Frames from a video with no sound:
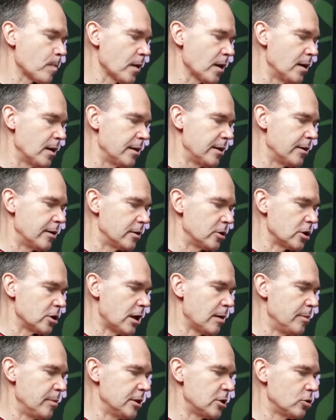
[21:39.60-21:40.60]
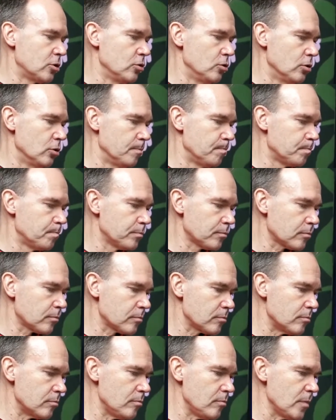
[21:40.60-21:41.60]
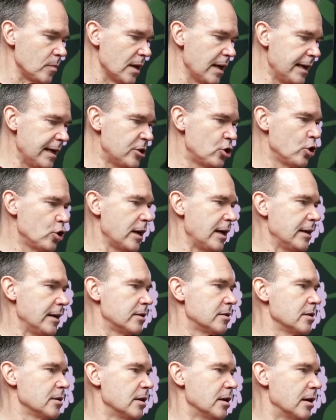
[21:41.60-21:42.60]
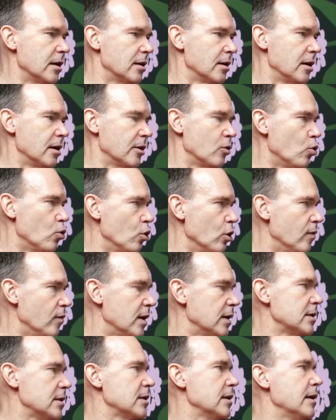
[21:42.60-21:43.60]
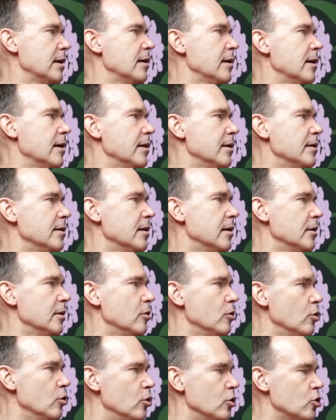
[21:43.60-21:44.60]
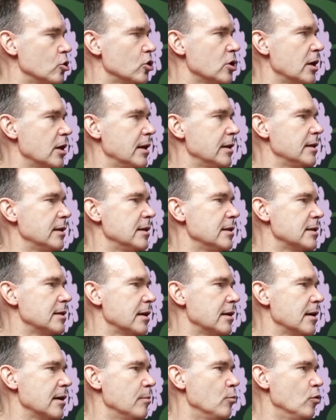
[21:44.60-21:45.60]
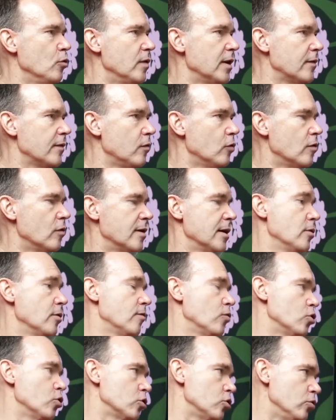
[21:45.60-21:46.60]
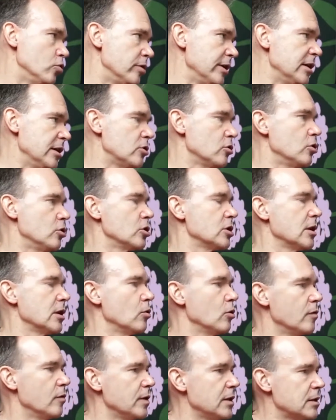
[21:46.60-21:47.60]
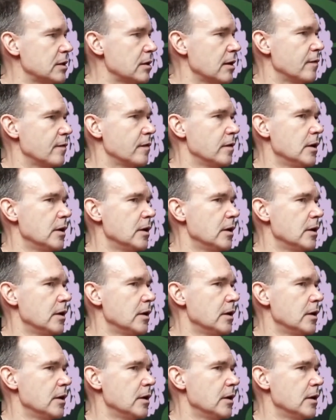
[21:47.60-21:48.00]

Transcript: their job is to educate like all of us and the societies and move that forward, and of course do research and all of this stuff,